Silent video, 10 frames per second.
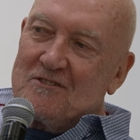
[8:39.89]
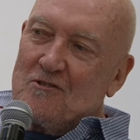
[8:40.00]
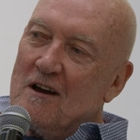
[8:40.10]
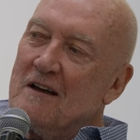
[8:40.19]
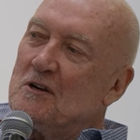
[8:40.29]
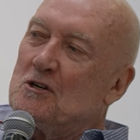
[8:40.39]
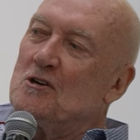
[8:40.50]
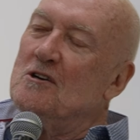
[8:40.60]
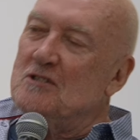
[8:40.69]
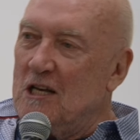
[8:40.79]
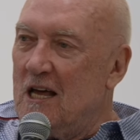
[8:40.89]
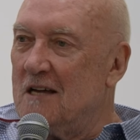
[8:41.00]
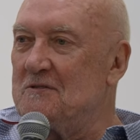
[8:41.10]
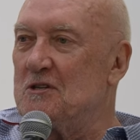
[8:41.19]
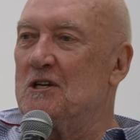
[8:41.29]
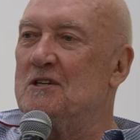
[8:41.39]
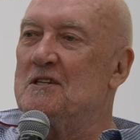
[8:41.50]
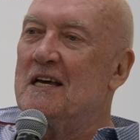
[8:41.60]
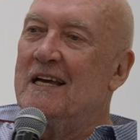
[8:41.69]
drive across London